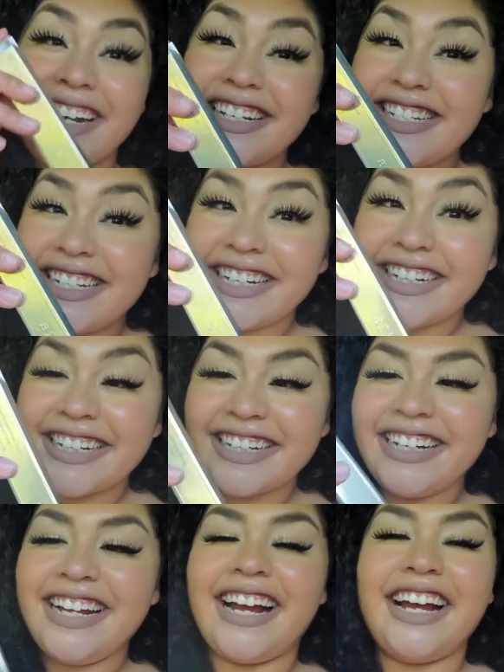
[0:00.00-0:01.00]
I
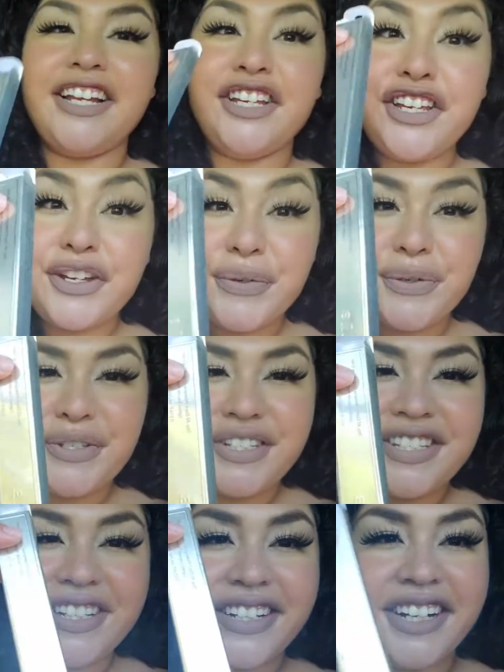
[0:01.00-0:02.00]
cheated. I
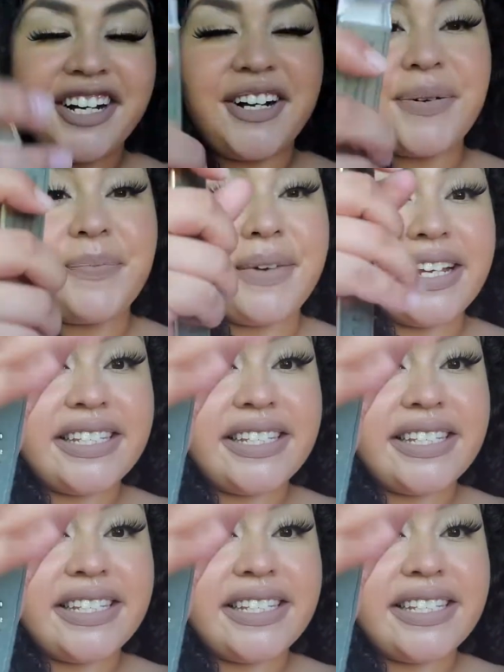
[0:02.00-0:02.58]
used uh, my